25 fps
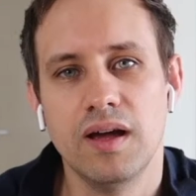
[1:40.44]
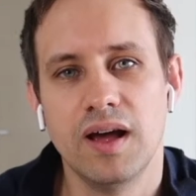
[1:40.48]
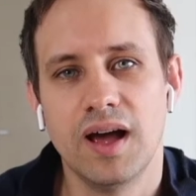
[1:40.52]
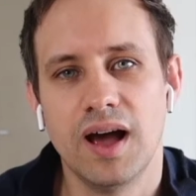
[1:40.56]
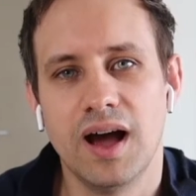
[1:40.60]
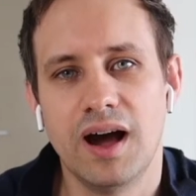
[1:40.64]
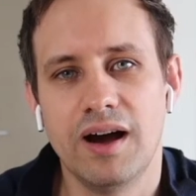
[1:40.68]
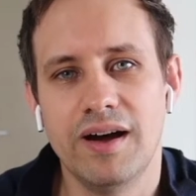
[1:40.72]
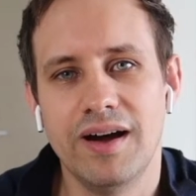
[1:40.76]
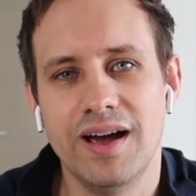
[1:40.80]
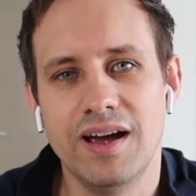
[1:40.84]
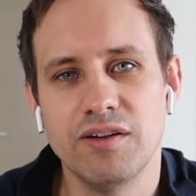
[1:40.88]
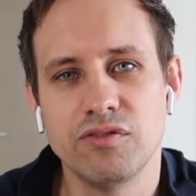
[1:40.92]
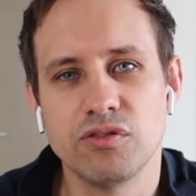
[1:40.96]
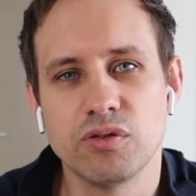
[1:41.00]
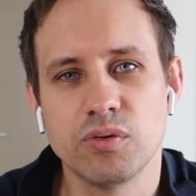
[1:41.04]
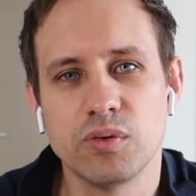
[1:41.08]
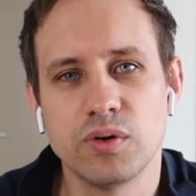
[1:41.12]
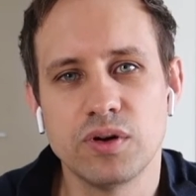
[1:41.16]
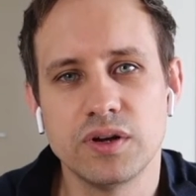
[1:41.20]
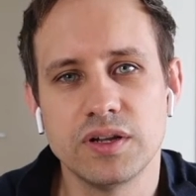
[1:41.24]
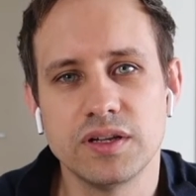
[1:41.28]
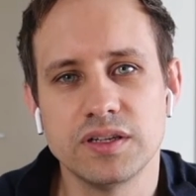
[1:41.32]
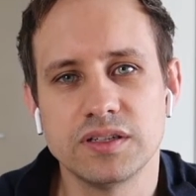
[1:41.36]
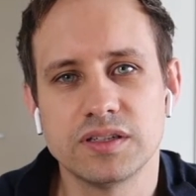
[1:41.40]
How
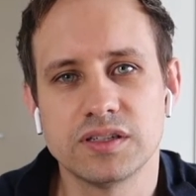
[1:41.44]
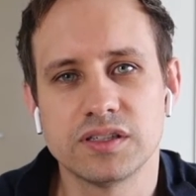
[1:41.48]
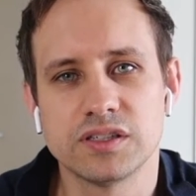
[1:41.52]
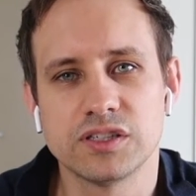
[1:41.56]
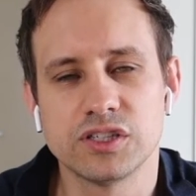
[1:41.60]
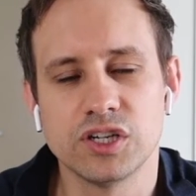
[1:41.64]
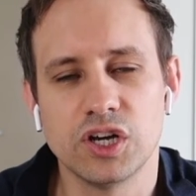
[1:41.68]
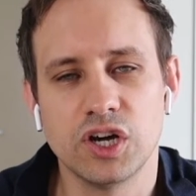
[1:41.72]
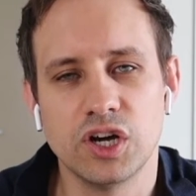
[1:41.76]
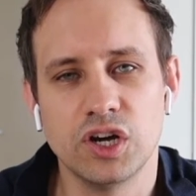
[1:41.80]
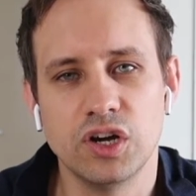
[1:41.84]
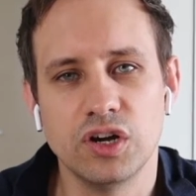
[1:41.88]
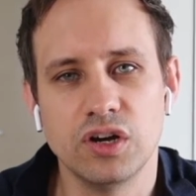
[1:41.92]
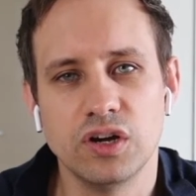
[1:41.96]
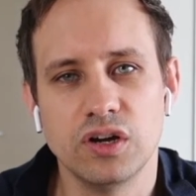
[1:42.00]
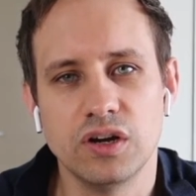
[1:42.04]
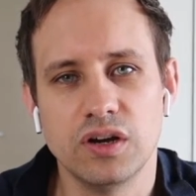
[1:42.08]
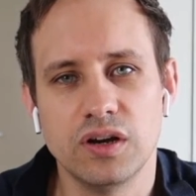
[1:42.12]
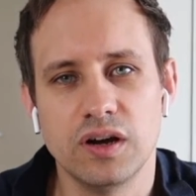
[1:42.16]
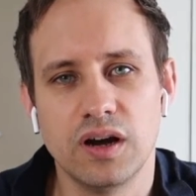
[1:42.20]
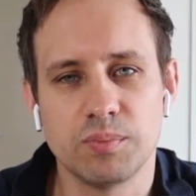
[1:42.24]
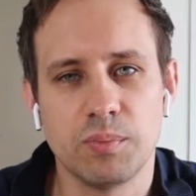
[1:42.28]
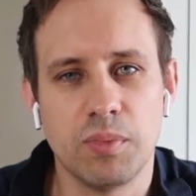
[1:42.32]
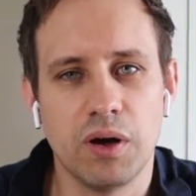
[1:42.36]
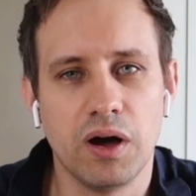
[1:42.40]
everyone is so
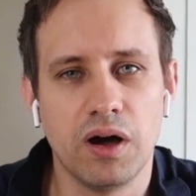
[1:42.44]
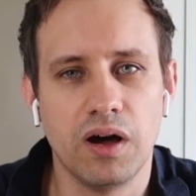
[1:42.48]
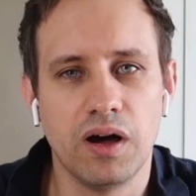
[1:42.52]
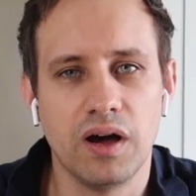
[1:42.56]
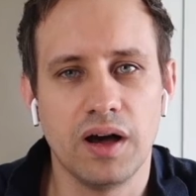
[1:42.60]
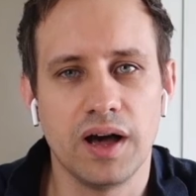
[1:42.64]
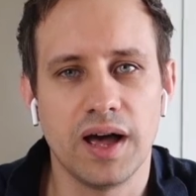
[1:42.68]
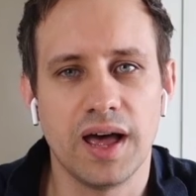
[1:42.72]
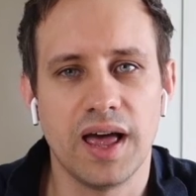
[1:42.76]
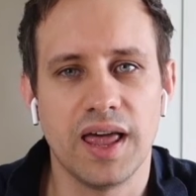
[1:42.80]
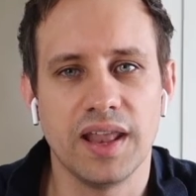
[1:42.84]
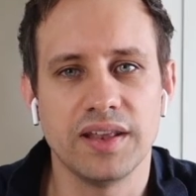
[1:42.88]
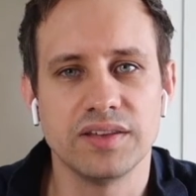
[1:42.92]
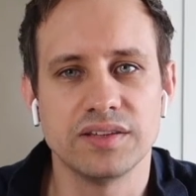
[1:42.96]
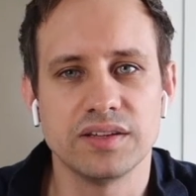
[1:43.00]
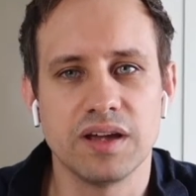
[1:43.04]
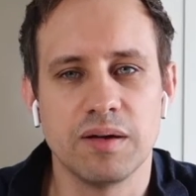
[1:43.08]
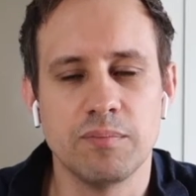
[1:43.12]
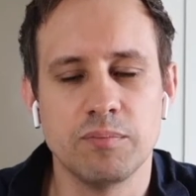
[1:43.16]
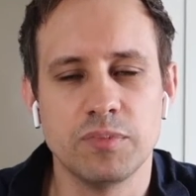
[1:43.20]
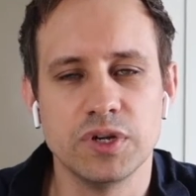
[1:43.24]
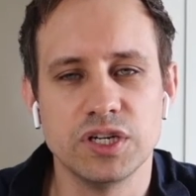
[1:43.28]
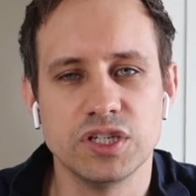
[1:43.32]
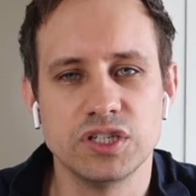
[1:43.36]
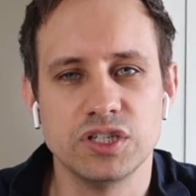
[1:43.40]
smart and
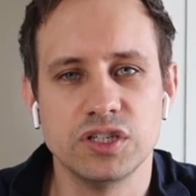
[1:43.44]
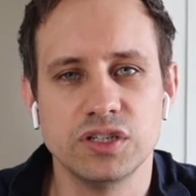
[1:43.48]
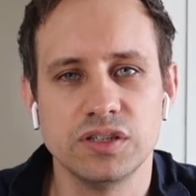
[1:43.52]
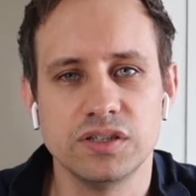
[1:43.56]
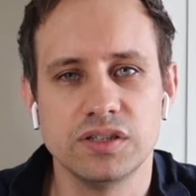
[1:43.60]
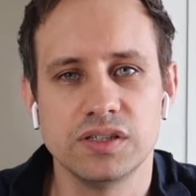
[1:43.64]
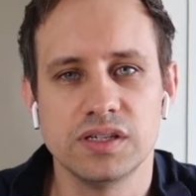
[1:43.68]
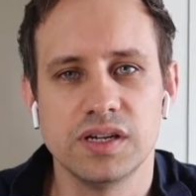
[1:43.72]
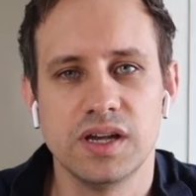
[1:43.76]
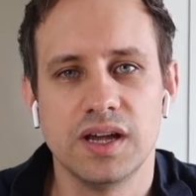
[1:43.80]
ambitious,